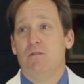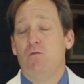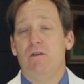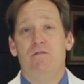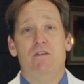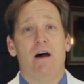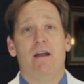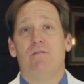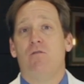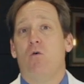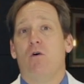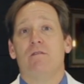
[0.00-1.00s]
We've done it
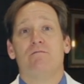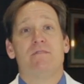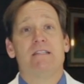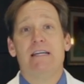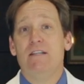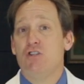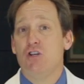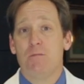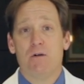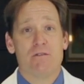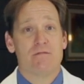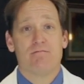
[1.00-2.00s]
for skin
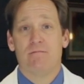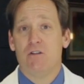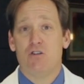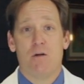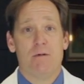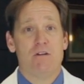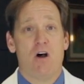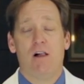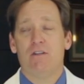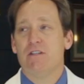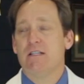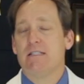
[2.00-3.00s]
tumors, a
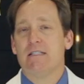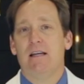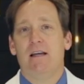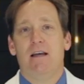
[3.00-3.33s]
dermatologist.